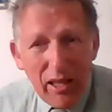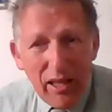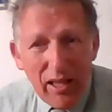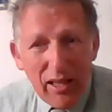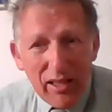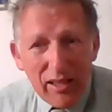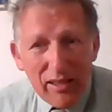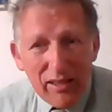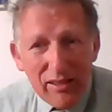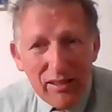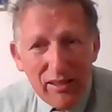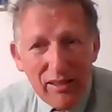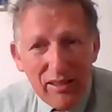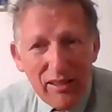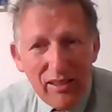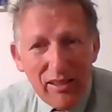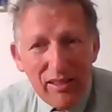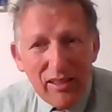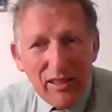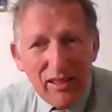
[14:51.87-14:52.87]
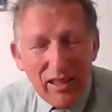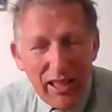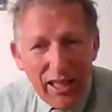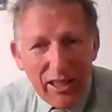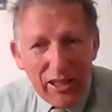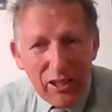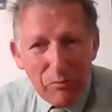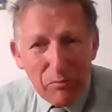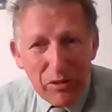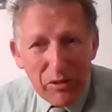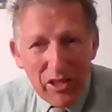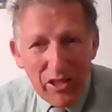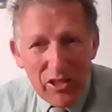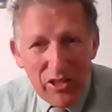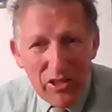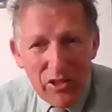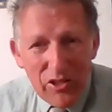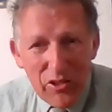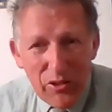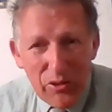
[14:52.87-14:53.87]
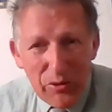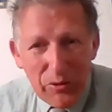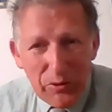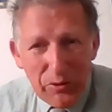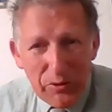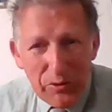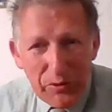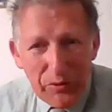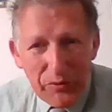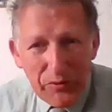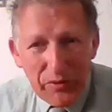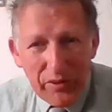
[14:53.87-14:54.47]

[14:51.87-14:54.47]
I like a precious jewel.